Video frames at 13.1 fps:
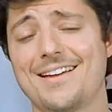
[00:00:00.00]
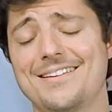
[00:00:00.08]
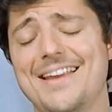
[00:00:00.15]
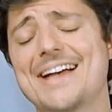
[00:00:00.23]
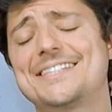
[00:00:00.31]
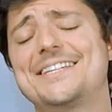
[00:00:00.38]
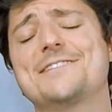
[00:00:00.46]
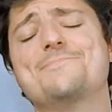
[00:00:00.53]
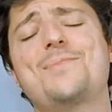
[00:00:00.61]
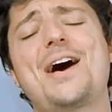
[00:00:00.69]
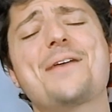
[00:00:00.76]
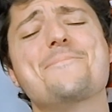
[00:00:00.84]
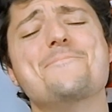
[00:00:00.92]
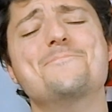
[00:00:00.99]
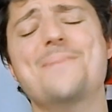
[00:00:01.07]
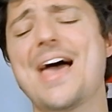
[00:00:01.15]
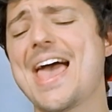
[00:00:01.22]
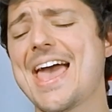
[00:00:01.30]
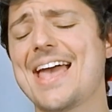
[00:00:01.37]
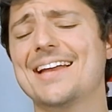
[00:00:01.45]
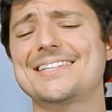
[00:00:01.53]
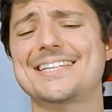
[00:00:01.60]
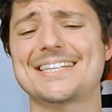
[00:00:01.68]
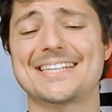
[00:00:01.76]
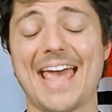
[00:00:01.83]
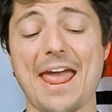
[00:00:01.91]
Next is my
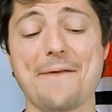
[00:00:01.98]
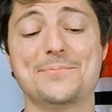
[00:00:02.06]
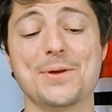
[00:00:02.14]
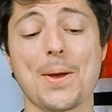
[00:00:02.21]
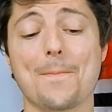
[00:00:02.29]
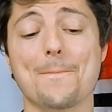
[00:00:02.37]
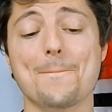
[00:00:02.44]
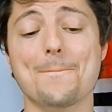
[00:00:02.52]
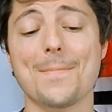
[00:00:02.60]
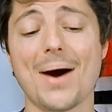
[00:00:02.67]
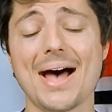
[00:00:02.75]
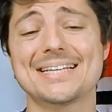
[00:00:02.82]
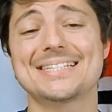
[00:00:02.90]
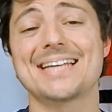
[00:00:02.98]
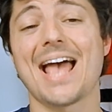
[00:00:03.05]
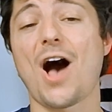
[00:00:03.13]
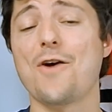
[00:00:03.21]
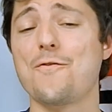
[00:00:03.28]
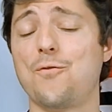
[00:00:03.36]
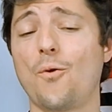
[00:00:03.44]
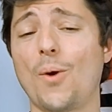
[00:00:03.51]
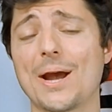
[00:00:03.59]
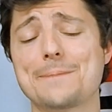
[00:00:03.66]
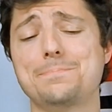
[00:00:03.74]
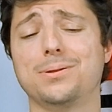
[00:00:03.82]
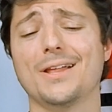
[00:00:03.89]
MANSCAPED
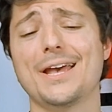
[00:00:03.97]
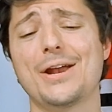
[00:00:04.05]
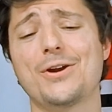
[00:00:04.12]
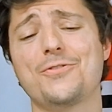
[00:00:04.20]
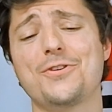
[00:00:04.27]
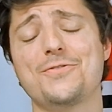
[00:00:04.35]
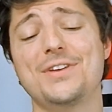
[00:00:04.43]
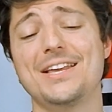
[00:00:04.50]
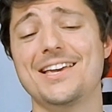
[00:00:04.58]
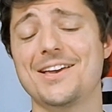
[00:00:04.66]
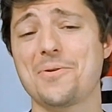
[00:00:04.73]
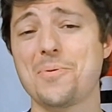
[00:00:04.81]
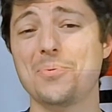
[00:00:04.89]
must-avoid player of the video,